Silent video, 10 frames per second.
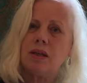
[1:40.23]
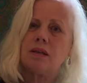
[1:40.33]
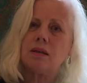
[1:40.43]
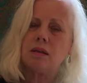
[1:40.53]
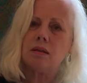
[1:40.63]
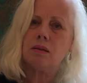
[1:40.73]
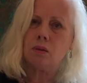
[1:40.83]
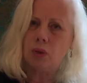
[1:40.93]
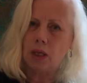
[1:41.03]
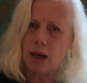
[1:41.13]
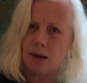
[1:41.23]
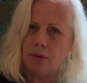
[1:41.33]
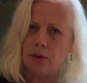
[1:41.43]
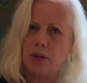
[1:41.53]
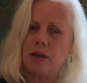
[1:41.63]
listen to the
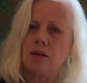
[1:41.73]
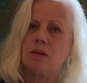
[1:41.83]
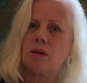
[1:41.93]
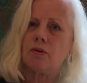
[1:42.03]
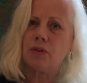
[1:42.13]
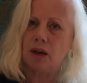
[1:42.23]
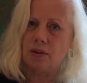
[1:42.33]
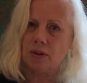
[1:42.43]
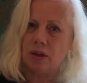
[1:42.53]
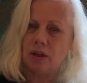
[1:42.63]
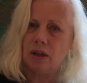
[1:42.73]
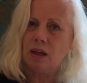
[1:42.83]
otherness of the other.